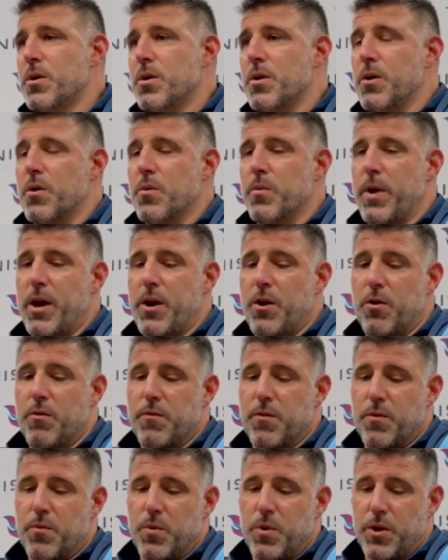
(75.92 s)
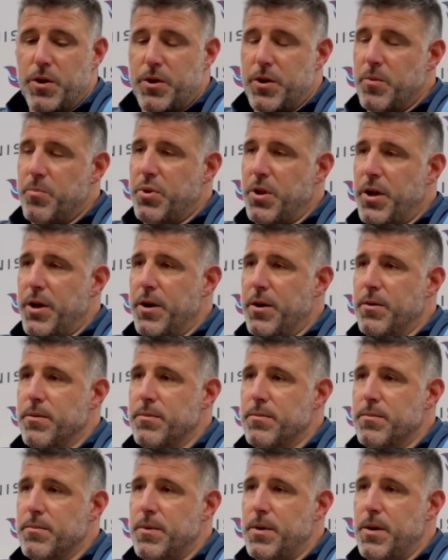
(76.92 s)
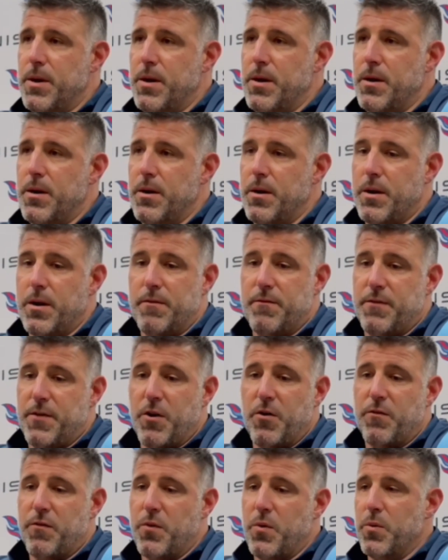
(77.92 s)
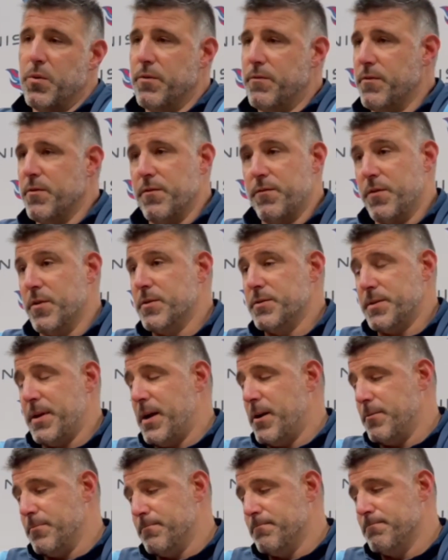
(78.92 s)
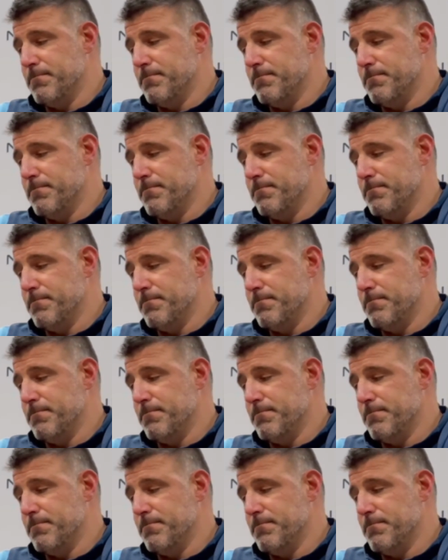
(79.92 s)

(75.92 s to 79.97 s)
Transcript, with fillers: You know, ran over a really good player and fell forward for a first down.